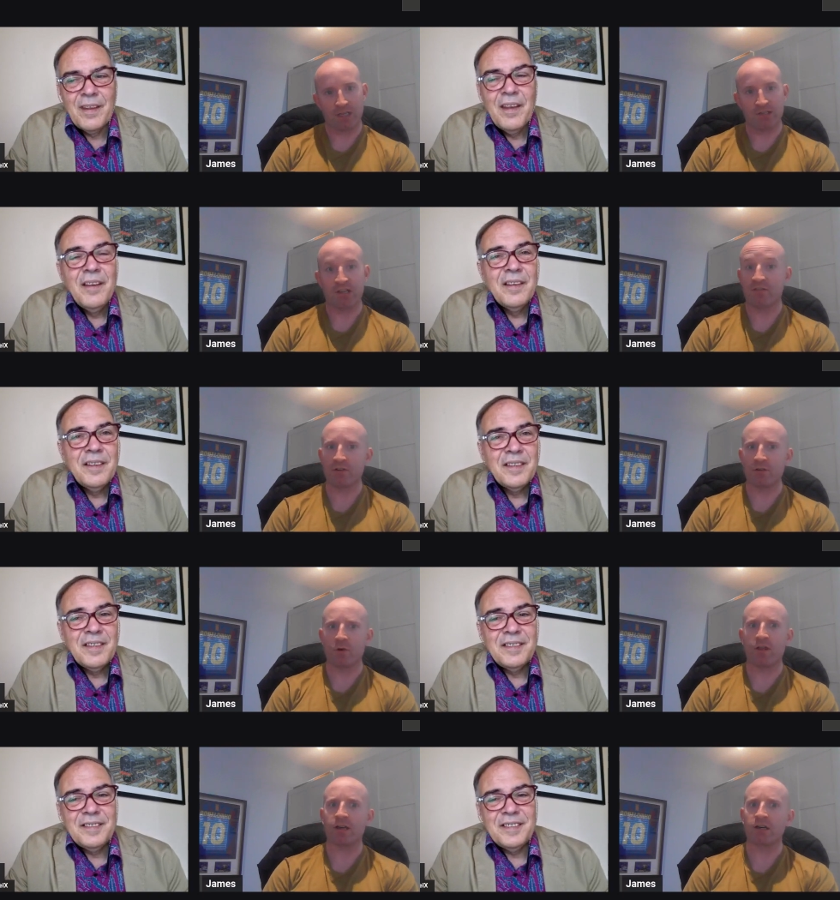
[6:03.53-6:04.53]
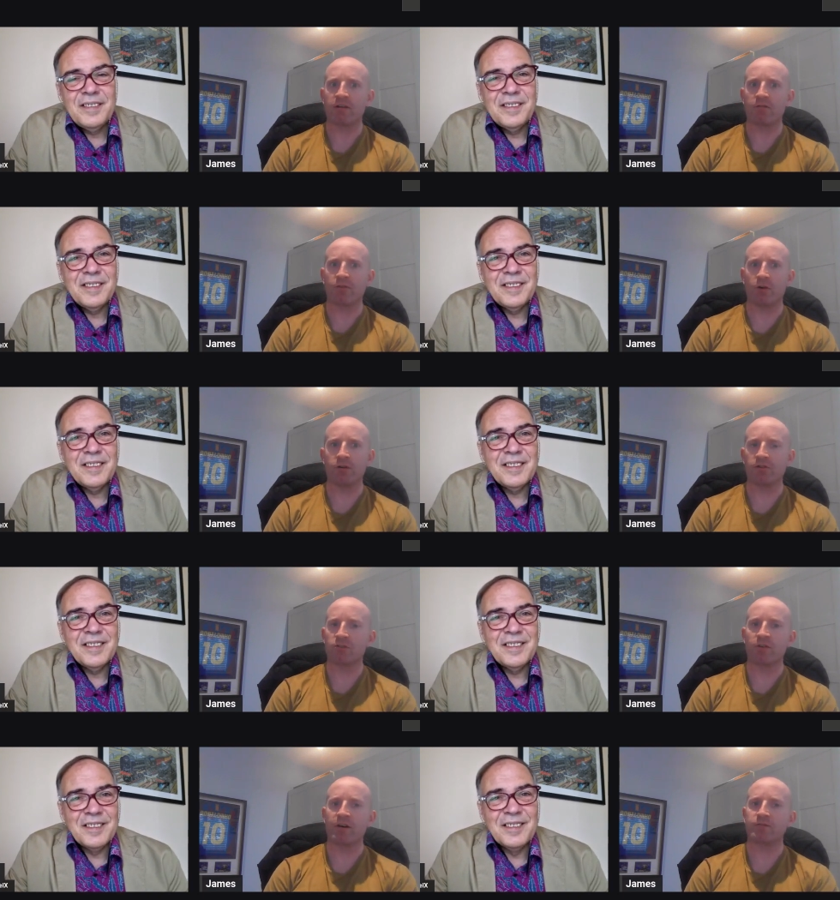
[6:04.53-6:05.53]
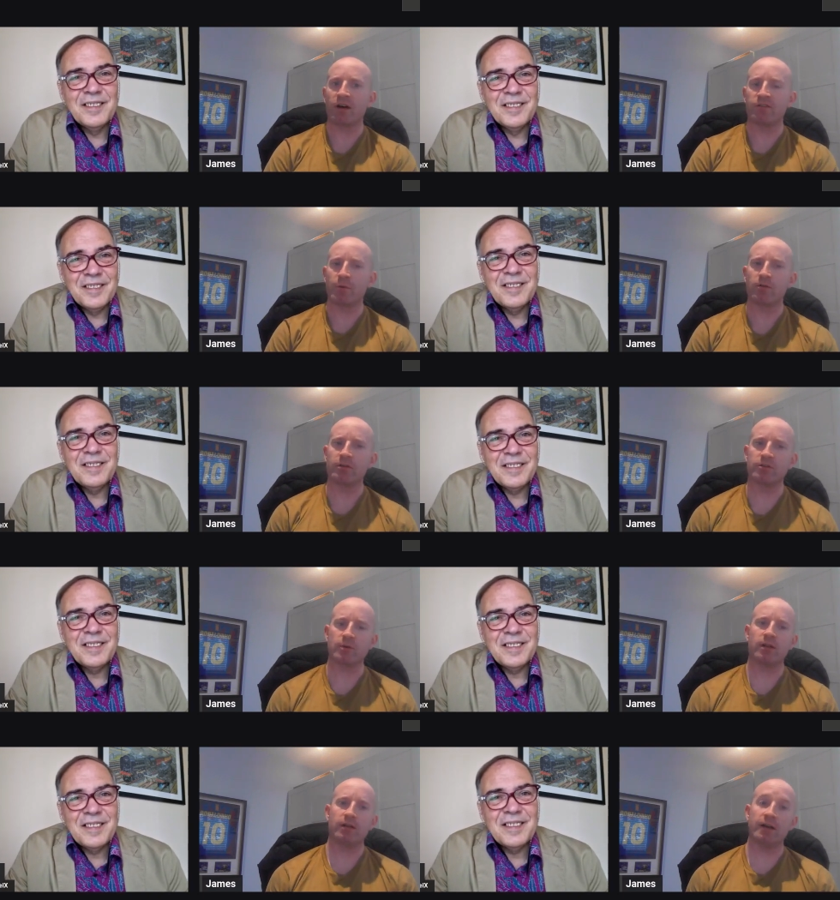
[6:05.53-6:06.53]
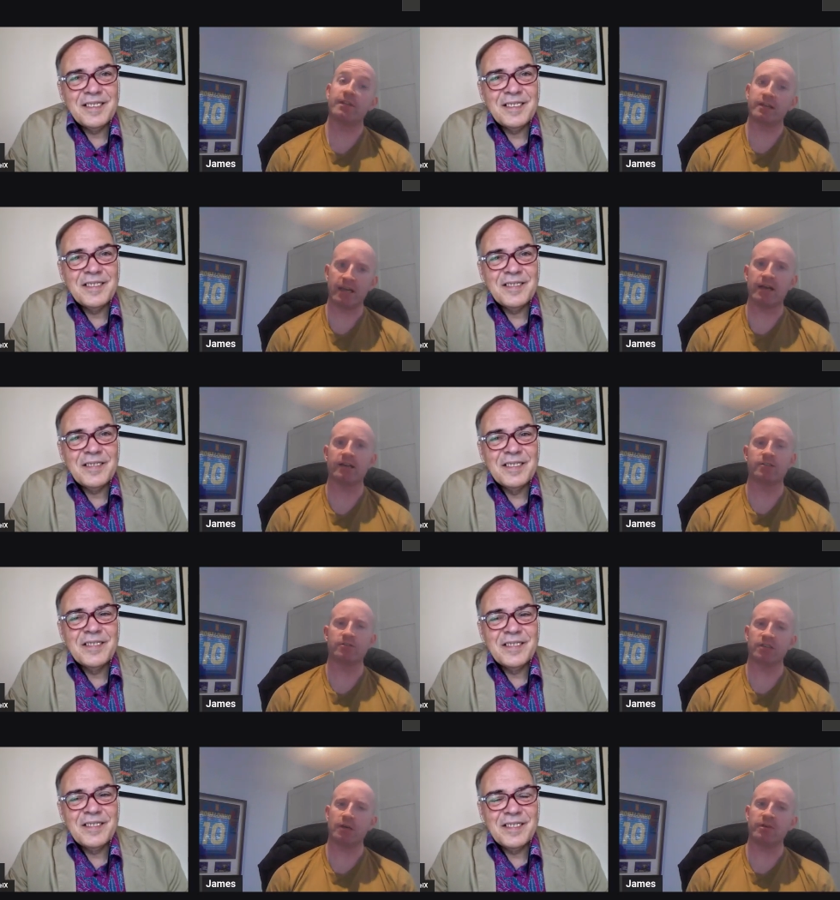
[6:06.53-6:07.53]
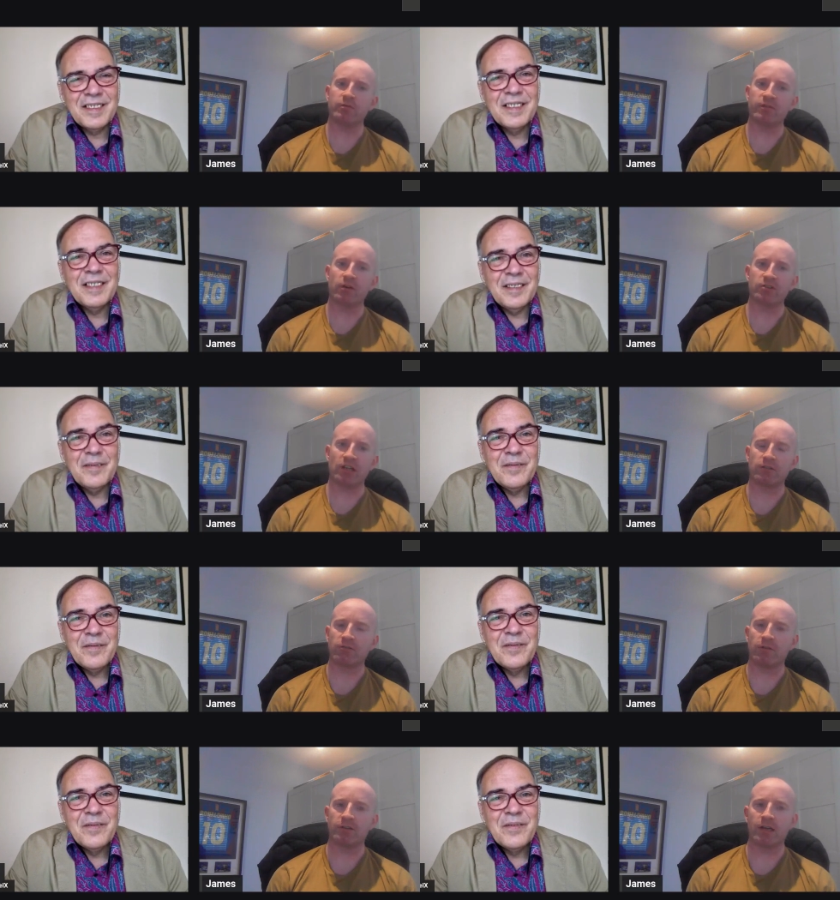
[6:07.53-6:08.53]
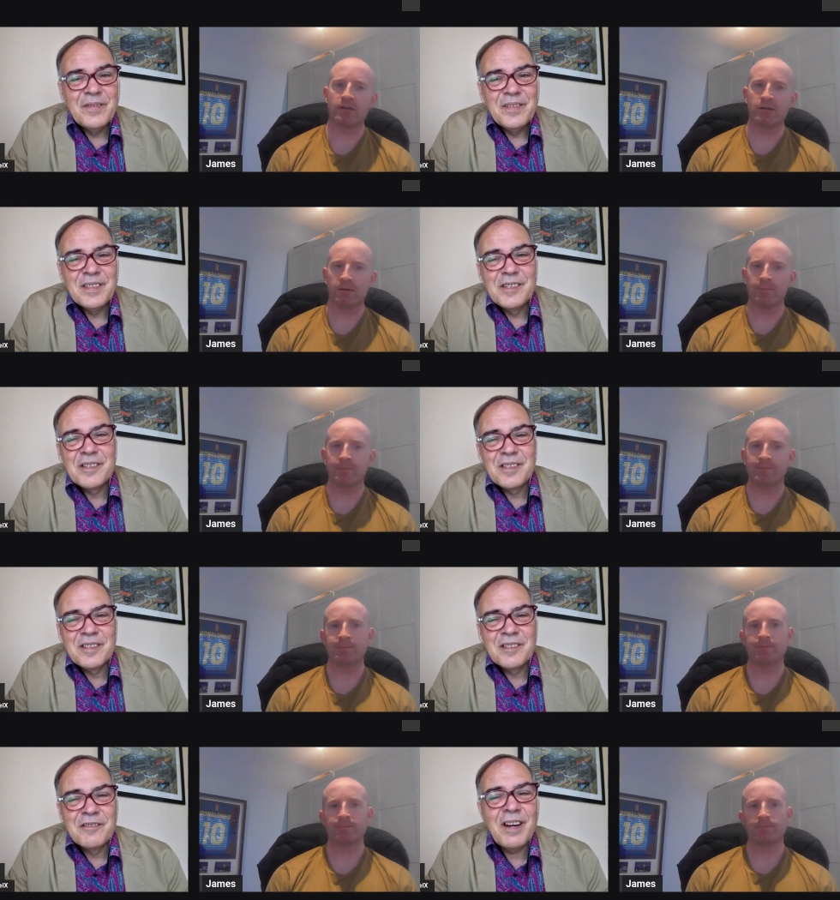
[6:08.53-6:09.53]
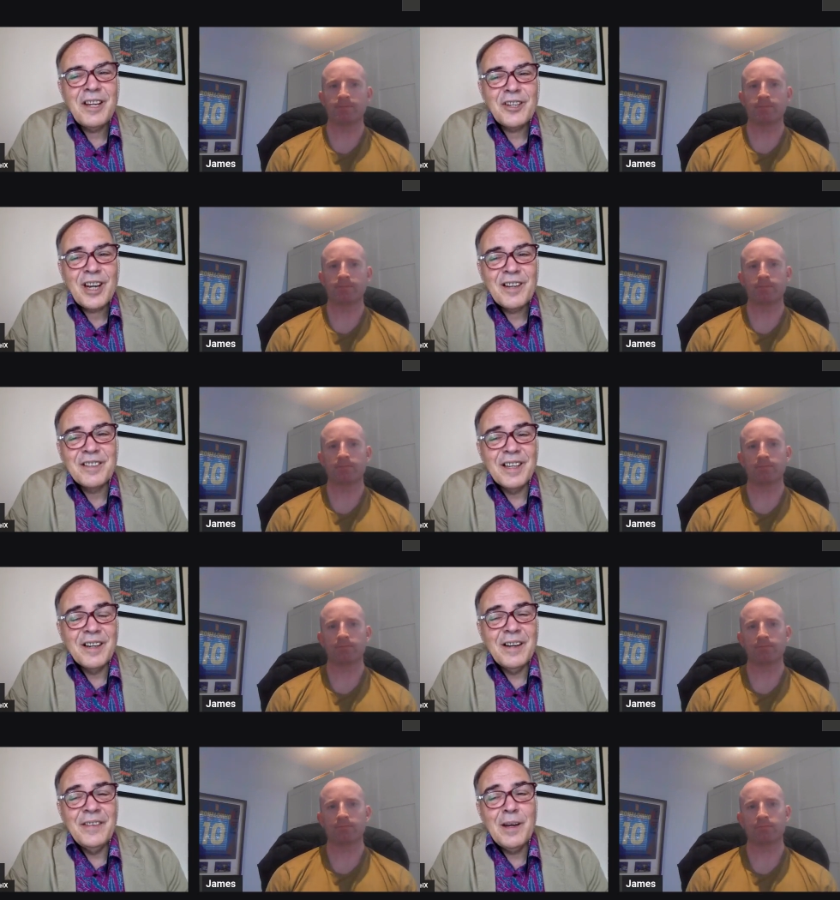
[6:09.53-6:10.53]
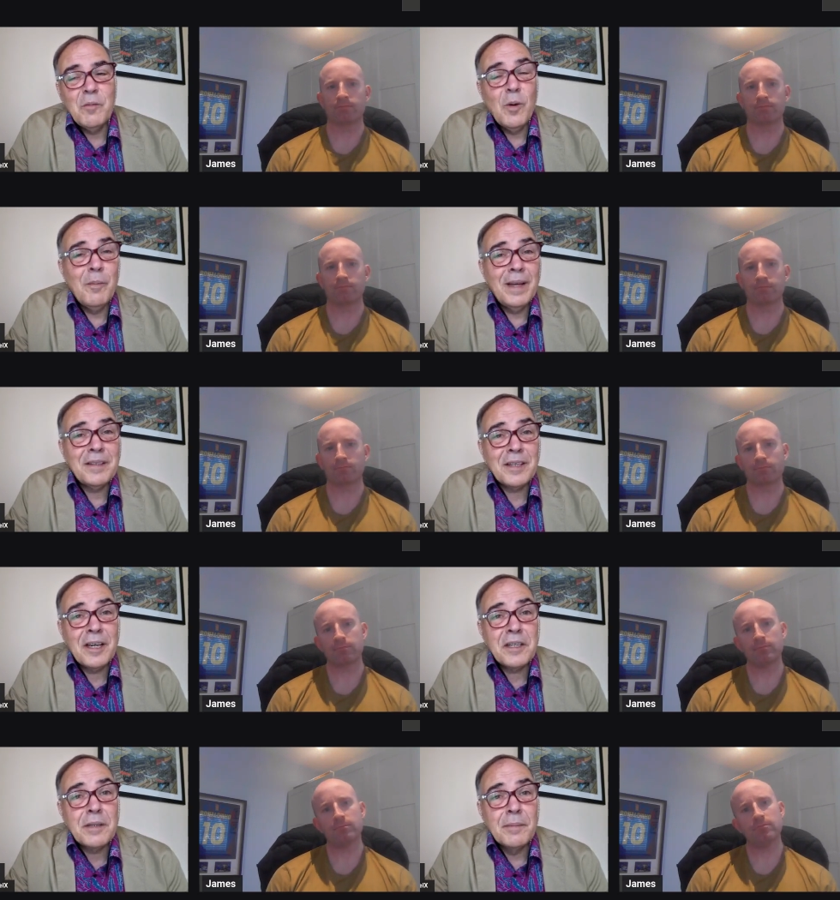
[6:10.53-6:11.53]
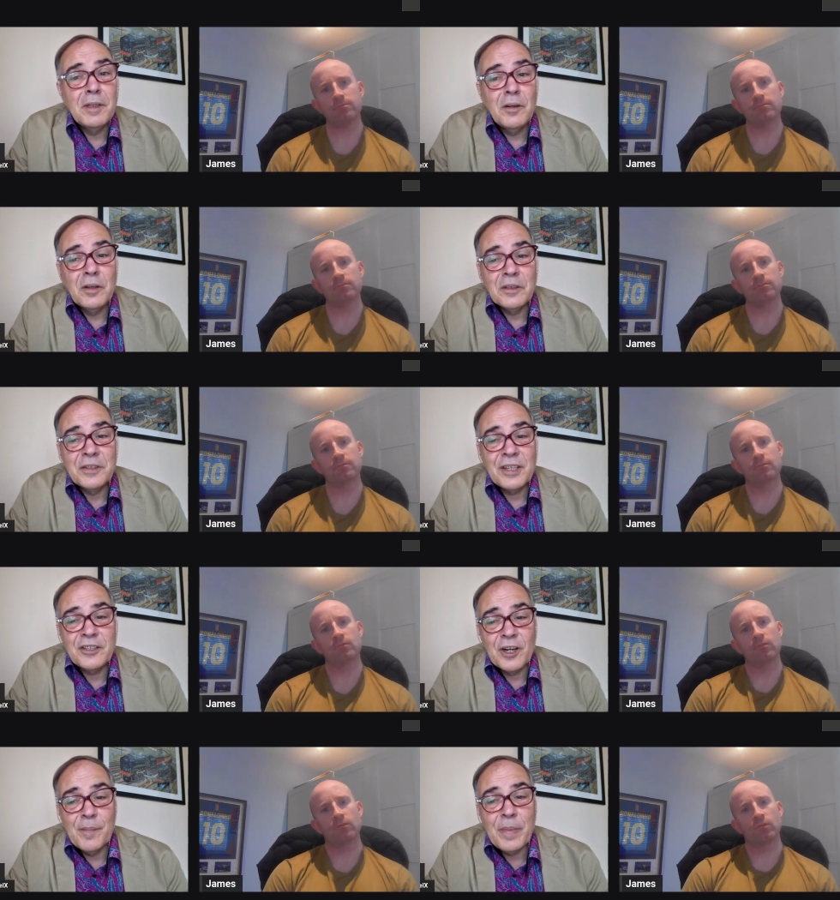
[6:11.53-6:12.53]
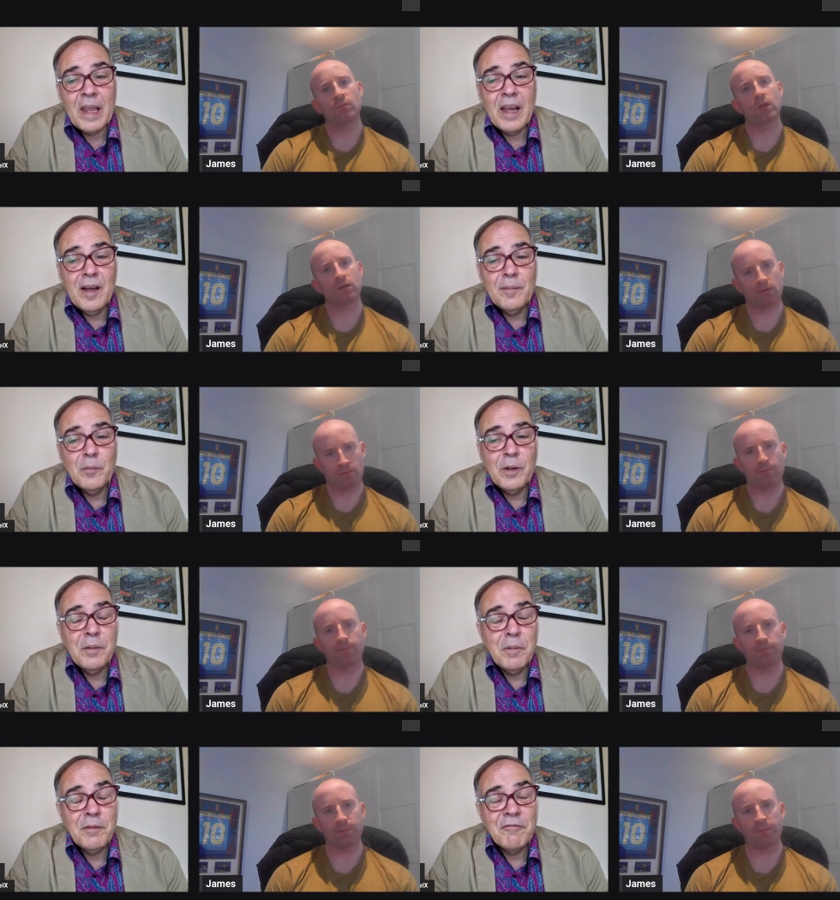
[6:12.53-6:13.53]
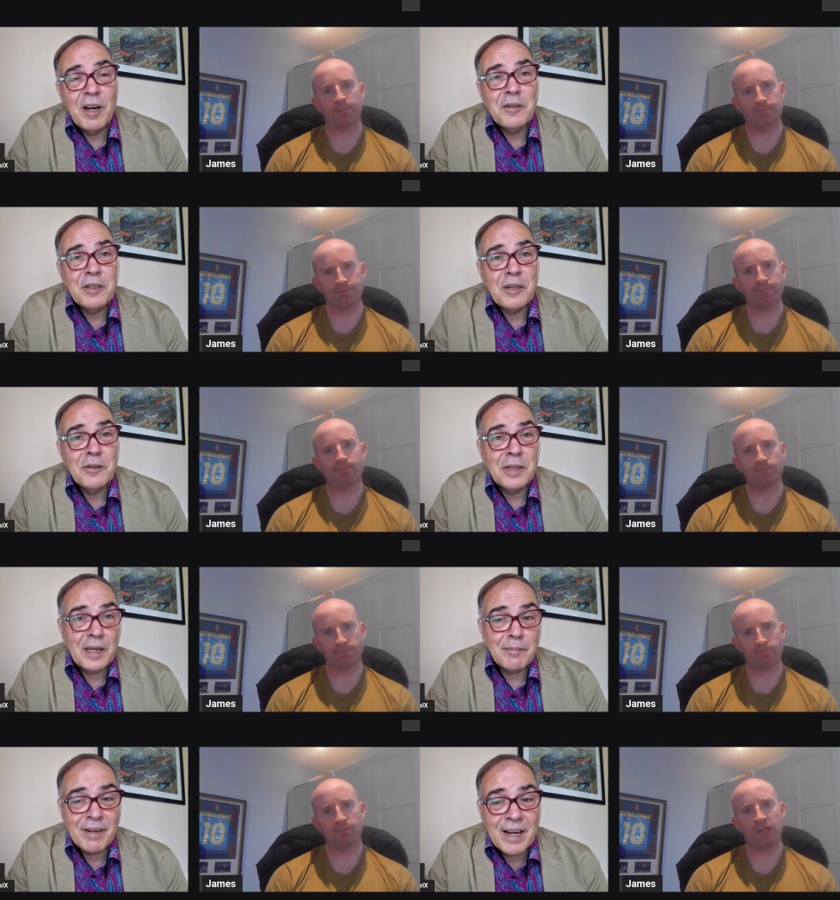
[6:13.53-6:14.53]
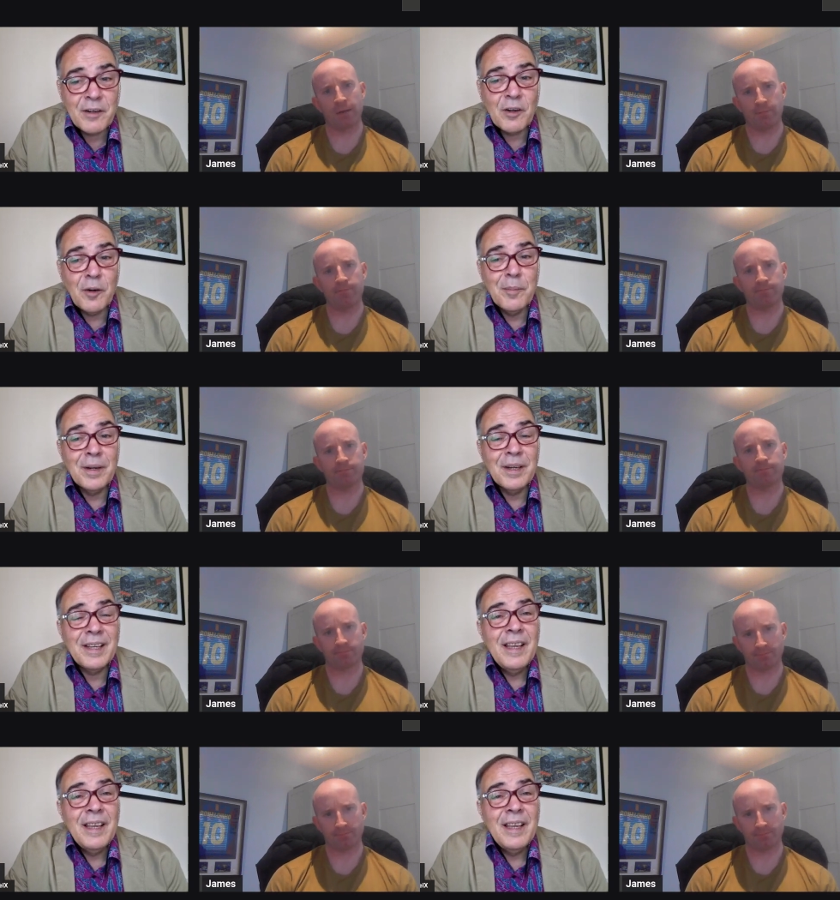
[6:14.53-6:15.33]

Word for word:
Speaker 1: is definitely worth hanging around for, you know, sort of after I've spoken as well. And then, yeah, as you say, we, we've got yeah. to stand throughout the day
Speaker 2: great shout out and that what makes a customer loyal session um, with, with rosie who's head of brand yeah. OnBuy